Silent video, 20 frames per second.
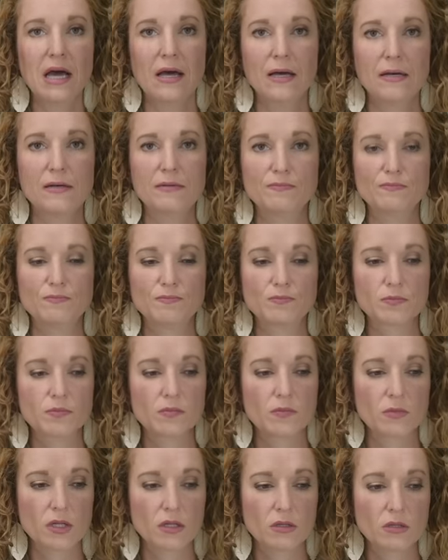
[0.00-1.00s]
um,
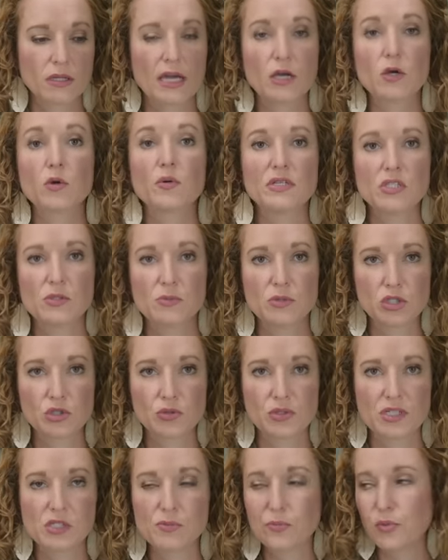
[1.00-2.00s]
like Christmas
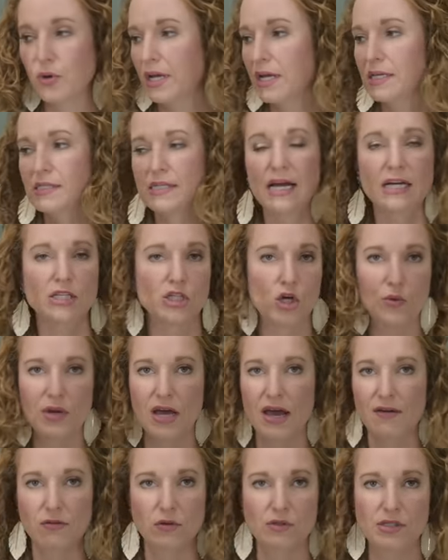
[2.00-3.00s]
tree sprigs. I don't
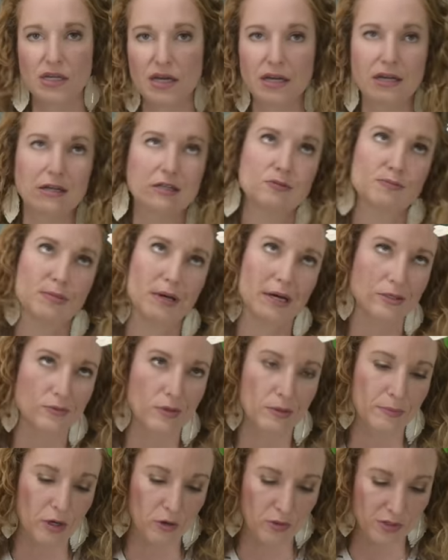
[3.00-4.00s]
have those out here. It's packed
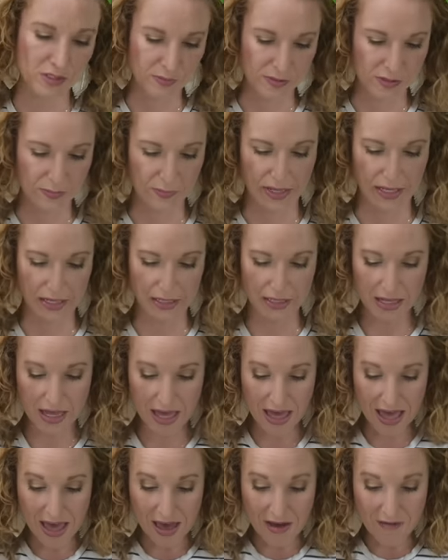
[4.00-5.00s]
away in my Christmas bin.
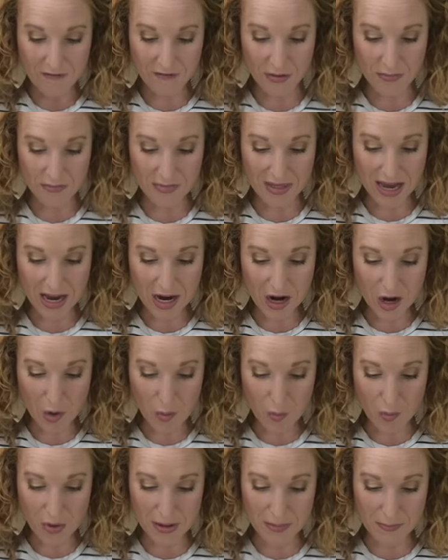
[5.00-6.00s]
From
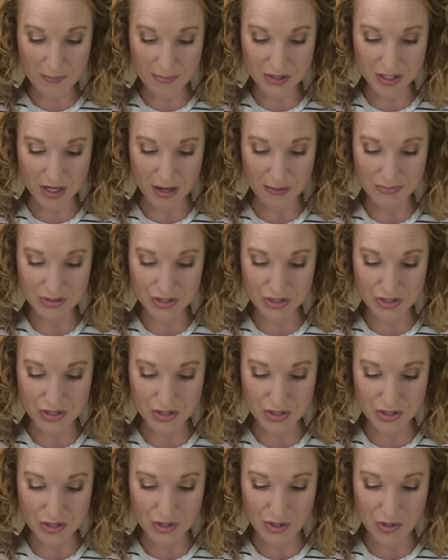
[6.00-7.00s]
there, we jumped
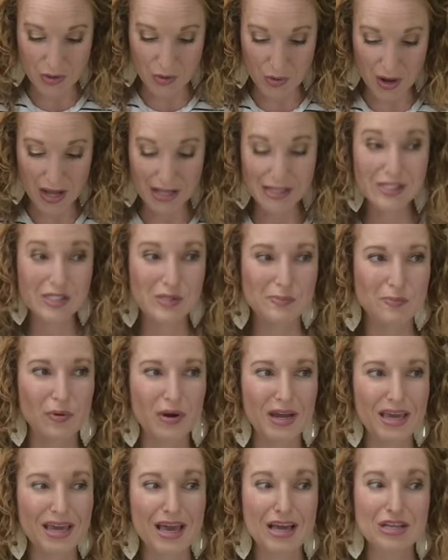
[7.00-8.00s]
to
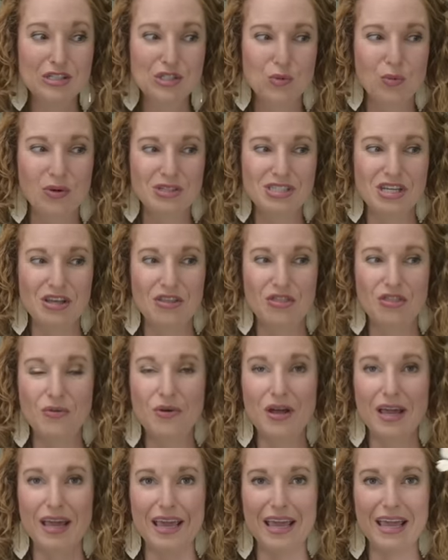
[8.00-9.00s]
spring
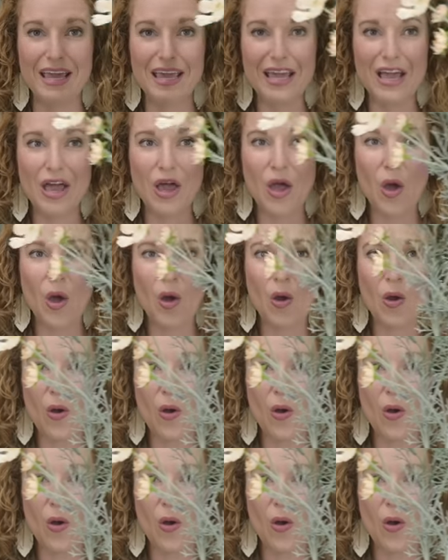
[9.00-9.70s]
23. I didn't